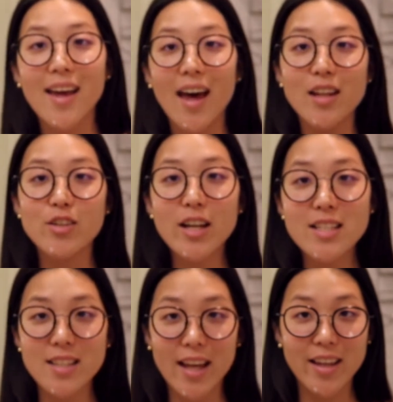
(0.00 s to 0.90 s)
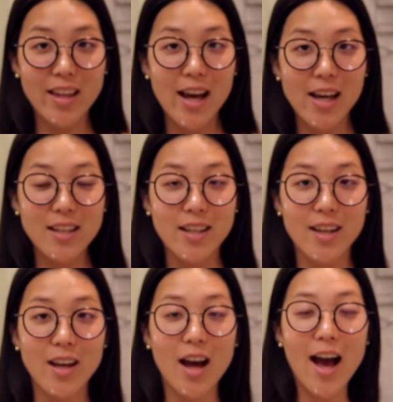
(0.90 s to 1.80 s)
and just like that,
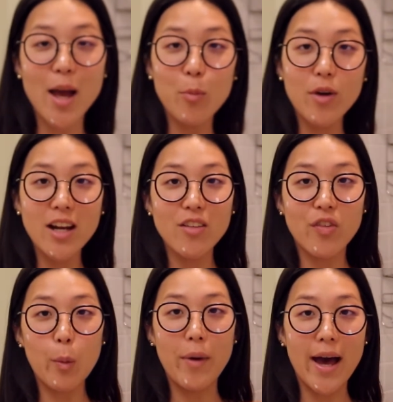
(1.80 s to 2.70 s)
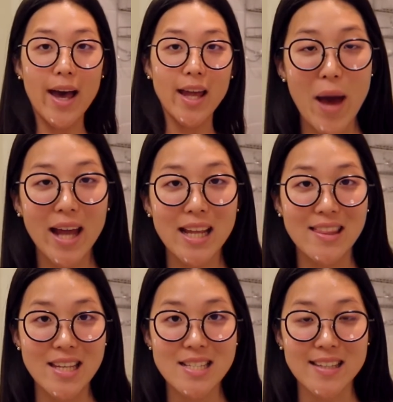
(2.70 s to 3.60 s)
I am ready for bed. Bed
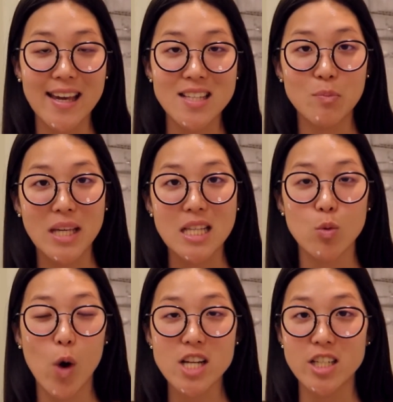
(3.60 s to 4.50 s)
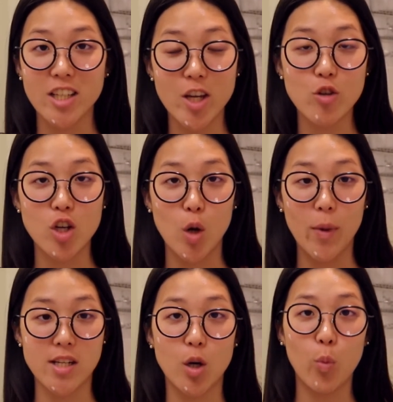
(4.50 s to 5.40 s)
in this case means watching YouTube
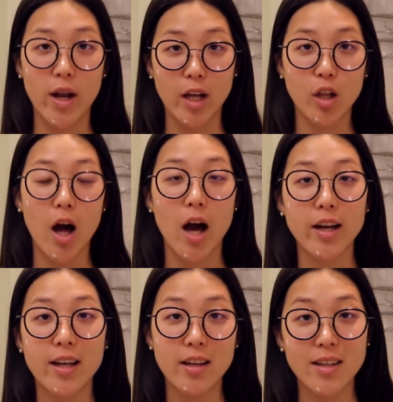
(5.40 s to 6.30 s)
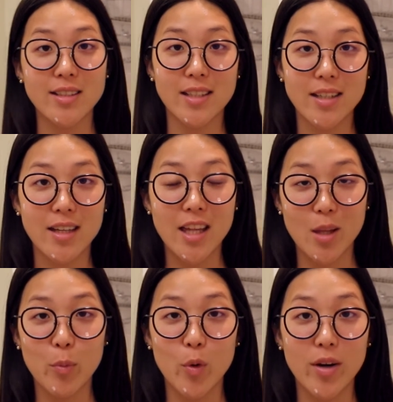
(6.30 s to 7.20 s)
until 1 o'clock in
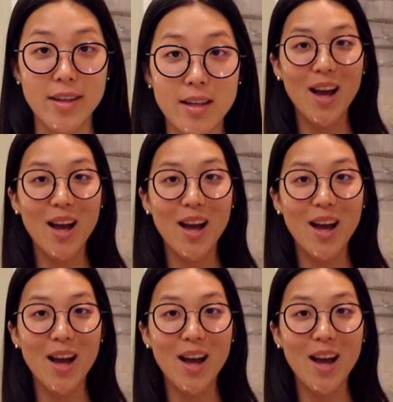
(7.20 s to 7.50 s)
the morning.